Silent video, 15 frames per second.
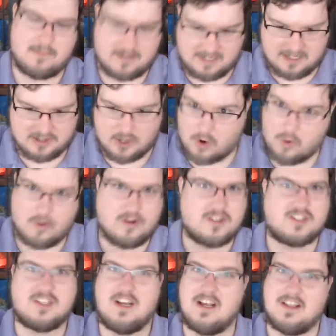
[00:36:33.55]
Get the
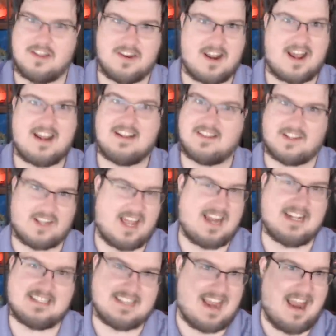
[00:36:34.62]
horse, the knight, the
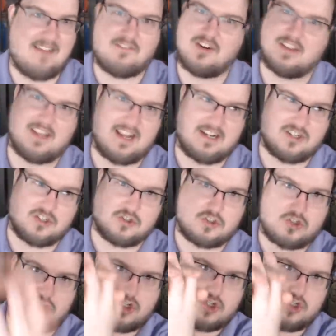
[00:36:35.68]
lance, everything, just
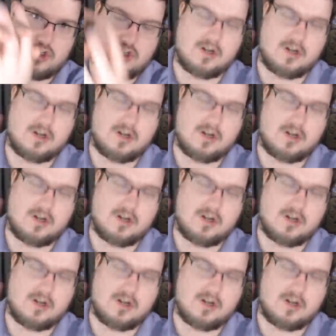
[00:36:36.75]
ksh.